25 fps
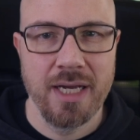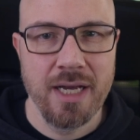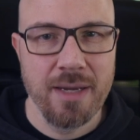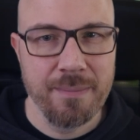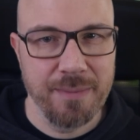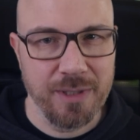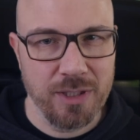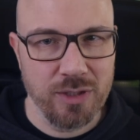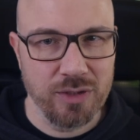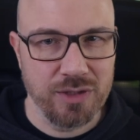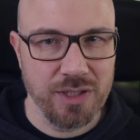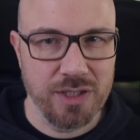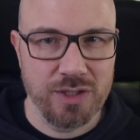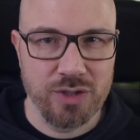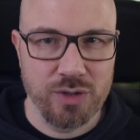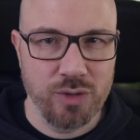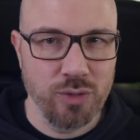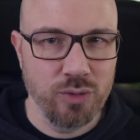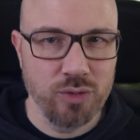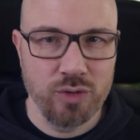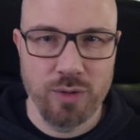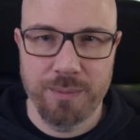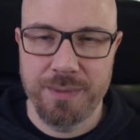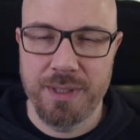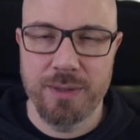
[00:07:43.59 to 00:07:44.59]
because it's
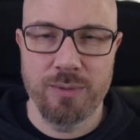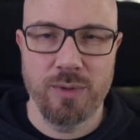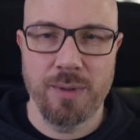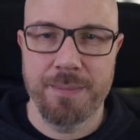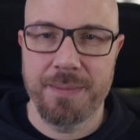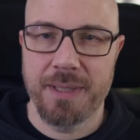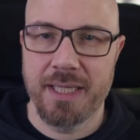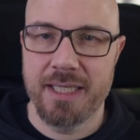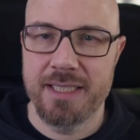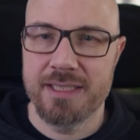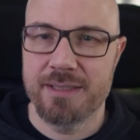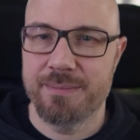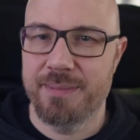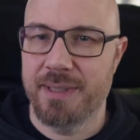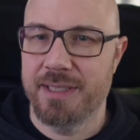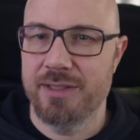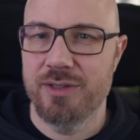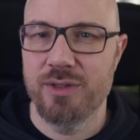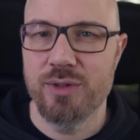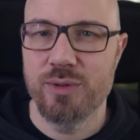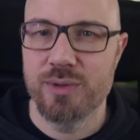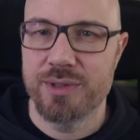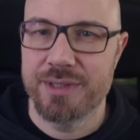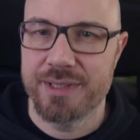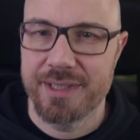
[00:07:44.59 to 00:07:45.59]
soon to be replaced by a
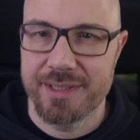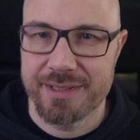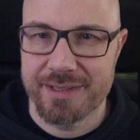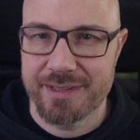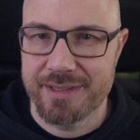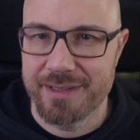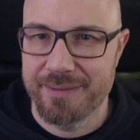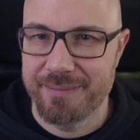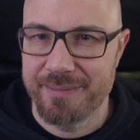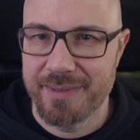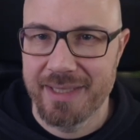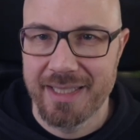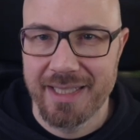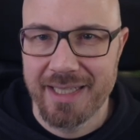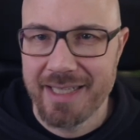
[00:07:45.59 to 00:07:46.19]
new system.